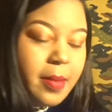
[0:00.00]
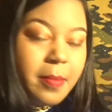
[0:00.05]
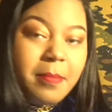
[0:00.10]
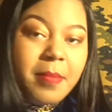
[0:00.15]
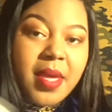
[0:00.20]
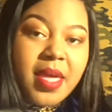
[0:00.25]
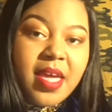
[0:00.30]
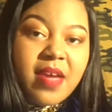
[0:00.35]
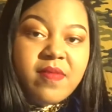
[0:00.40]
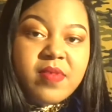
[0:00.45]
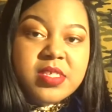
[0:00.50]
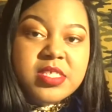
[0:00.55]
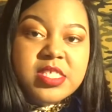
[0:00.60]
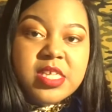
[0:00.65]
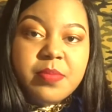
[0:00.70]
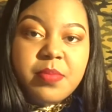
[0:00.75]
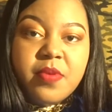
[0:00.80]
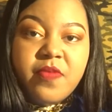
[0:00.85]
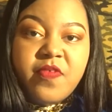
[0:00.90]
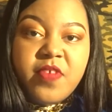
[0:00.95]
may have a
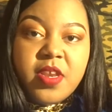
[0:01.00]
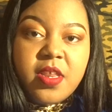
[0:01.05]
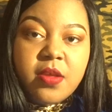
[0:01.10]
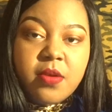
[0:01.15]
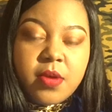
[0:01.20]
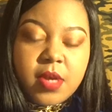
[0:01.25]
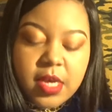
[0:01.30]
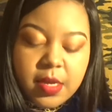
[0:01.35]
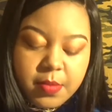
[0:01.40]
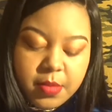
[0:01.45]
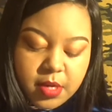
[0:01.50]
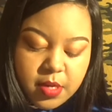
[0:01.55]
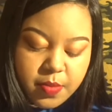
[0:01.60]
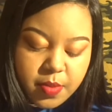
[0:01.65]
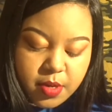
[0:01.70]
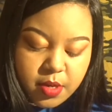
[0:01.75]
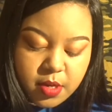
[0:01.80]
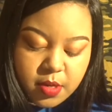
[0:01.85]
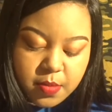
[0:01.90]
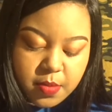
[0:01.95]
separate video coming up
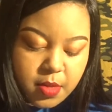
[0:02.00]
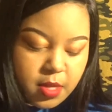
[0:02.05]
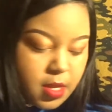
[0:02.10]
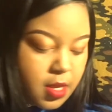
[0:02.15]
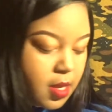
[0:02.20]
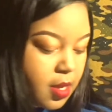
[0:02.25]
on them.